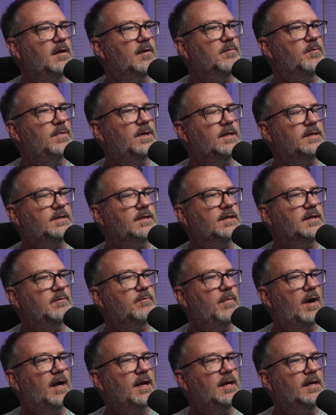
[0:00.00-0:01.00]
But uh,
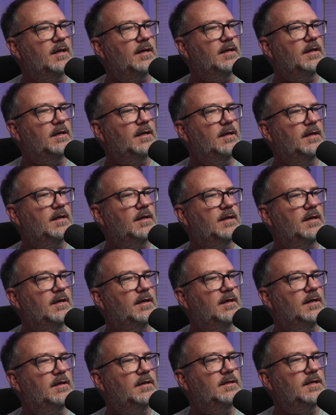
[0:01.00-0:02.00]
by
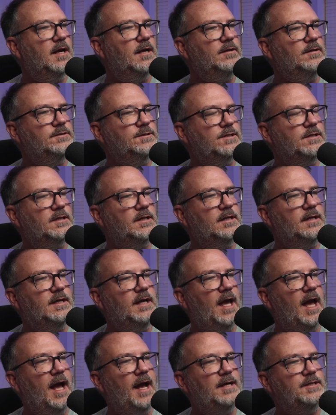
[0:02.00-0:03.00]
intelligently
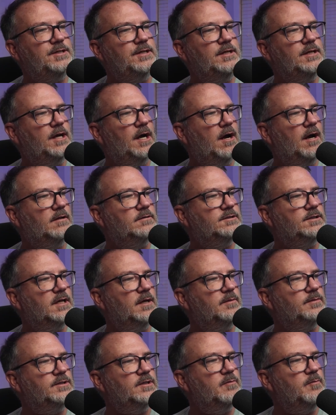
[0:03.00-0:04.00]
caching
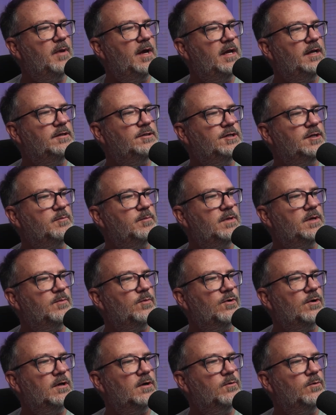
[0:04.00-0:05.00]
concepts and managing memory,